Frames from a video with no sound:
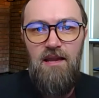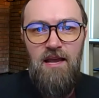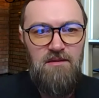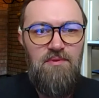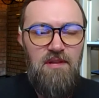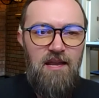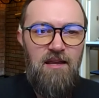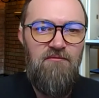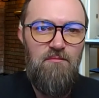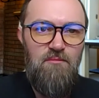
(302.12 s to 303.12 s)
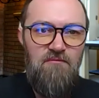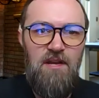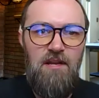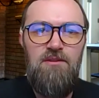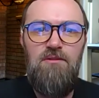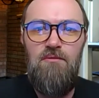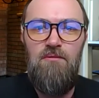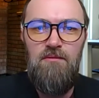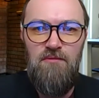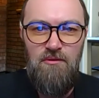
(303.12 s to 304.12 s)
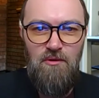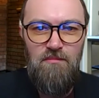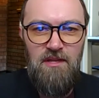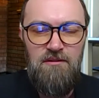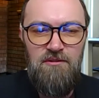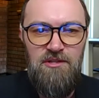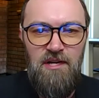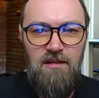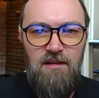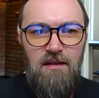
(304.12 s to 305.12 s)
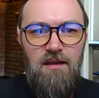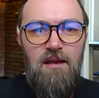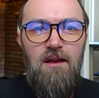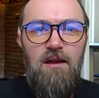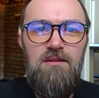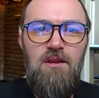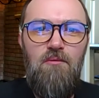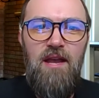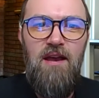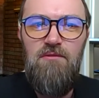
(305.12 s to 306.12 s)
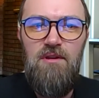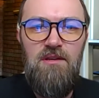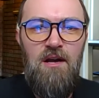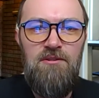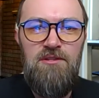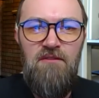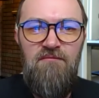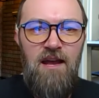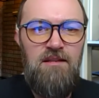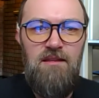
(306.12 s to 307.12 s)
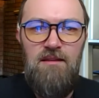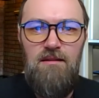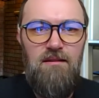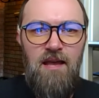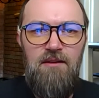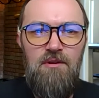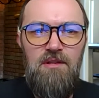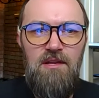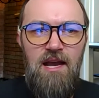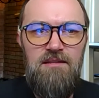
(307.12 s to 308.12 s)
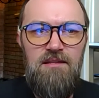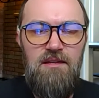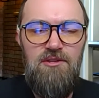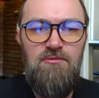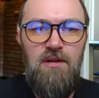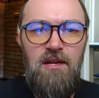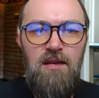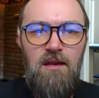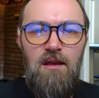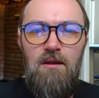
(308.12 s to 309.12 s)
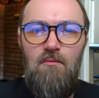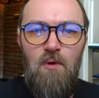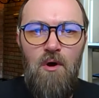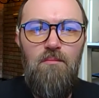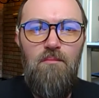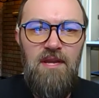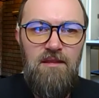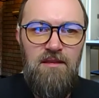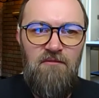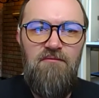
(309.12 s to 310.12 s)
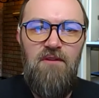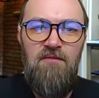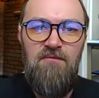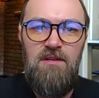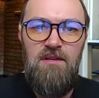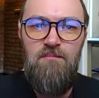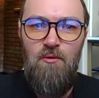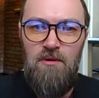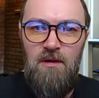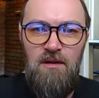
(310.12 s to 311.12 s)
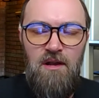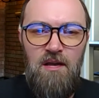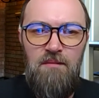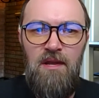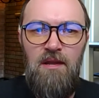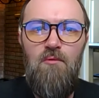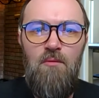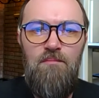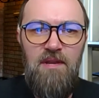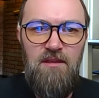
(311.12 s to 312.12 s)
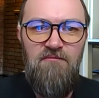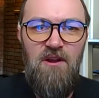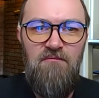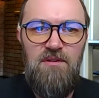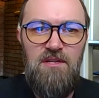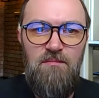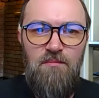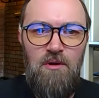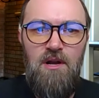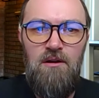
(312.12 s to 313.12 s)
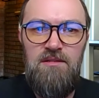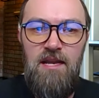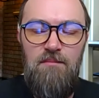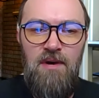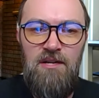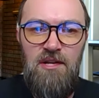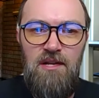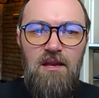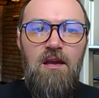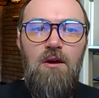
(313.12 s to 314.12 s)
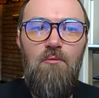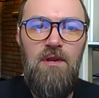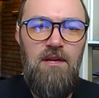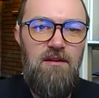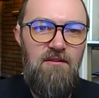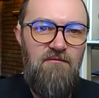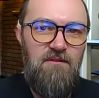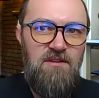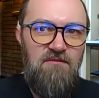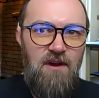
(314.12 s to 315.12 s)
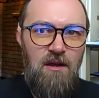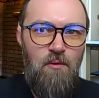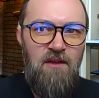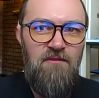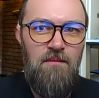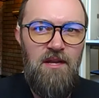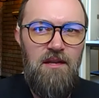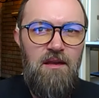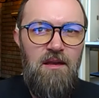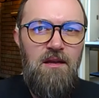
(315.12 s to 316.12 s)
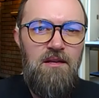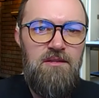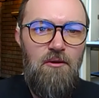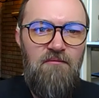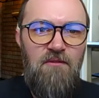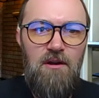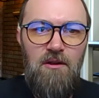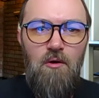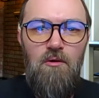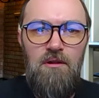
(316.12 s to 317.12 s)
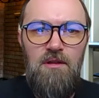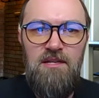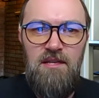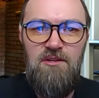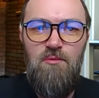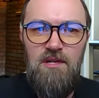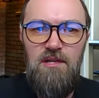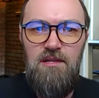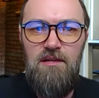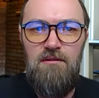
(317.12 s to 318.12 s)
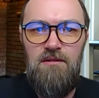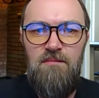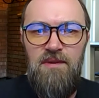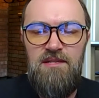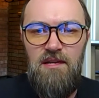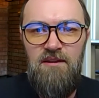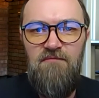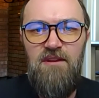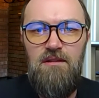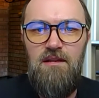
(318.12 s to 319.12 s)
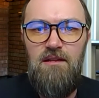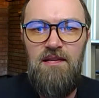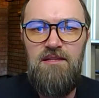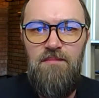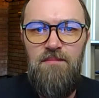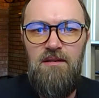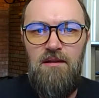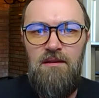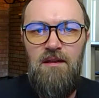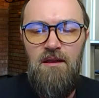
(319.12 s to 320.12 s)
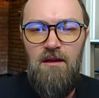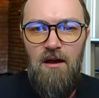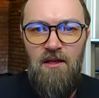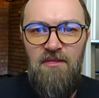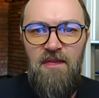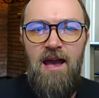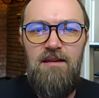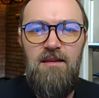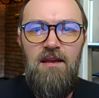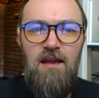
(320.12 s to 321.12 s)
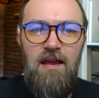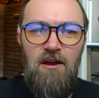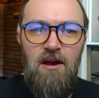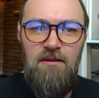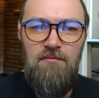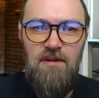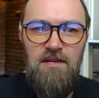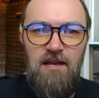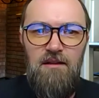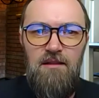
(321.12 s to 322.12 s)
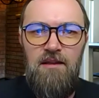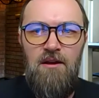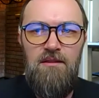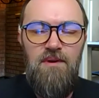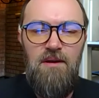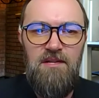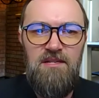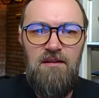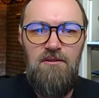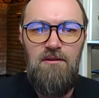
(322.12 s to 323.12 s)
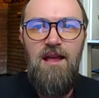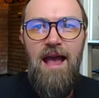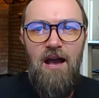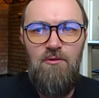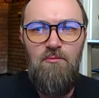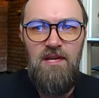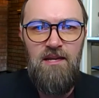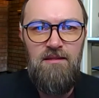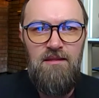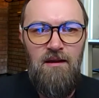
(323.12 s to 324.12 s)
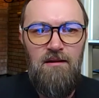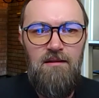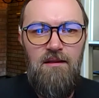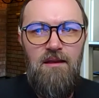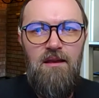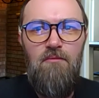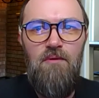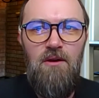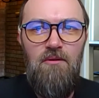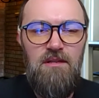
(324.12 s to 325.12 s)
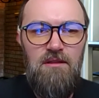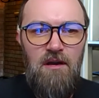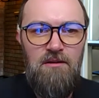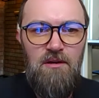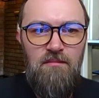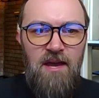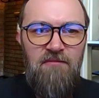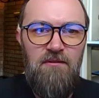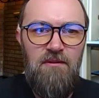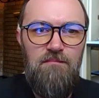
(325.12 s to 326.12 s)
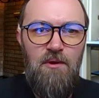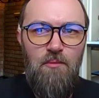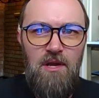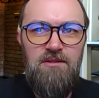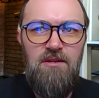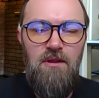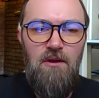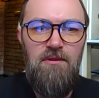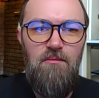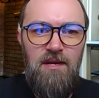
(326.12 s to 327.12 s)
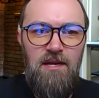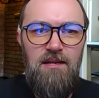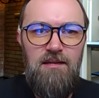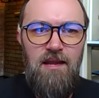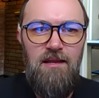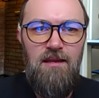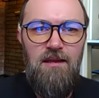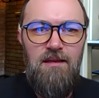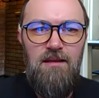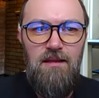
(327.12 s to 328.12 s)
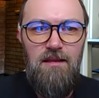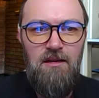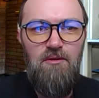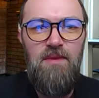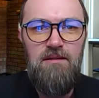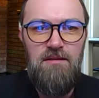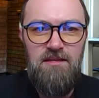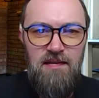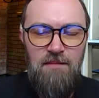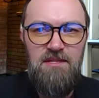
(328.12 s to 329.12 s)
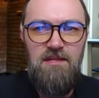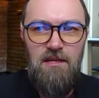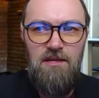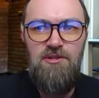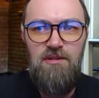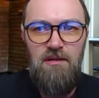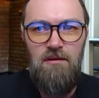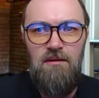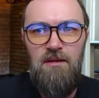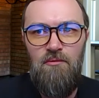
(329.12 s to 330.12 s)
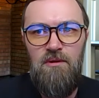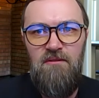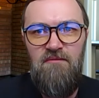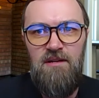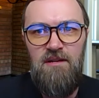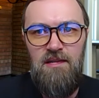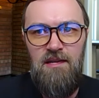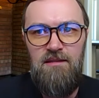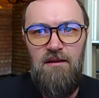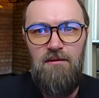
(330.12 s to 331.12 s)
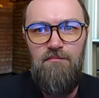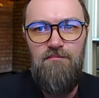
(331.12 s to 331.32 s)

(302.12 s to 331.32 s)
has a plan for moving to renewable energy. So we have to acknowledge the fact that that oil and gas industry won't be there forever to support our economy, won't be there forever to support our state budget. We need to diversify away from it. So if our goal is in 20 years to be significantly less dependent on that and on retail and on the public sector, how do we get there? We know it's a long-term effort, but we also know that we need to take incremental steps each year in order to finally get there.